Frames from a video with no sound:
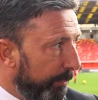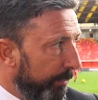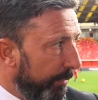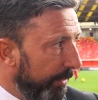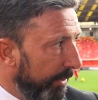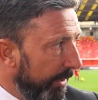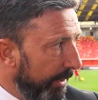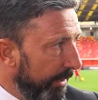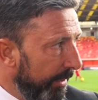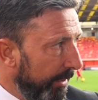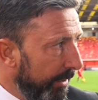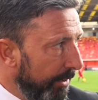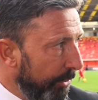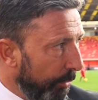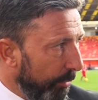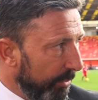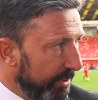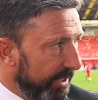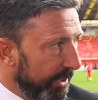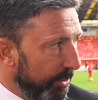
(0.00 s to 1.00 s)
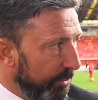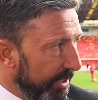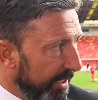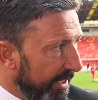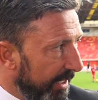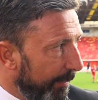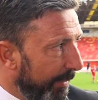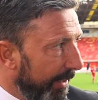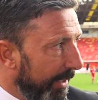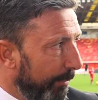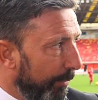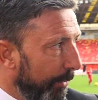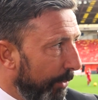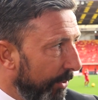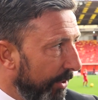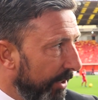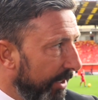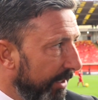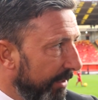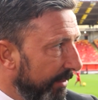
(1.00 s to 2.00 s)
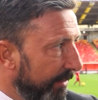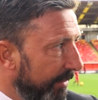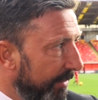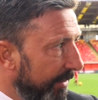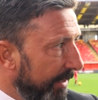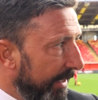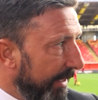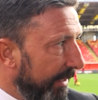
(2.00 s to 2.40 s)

We got ourselves into a bit of bother, and,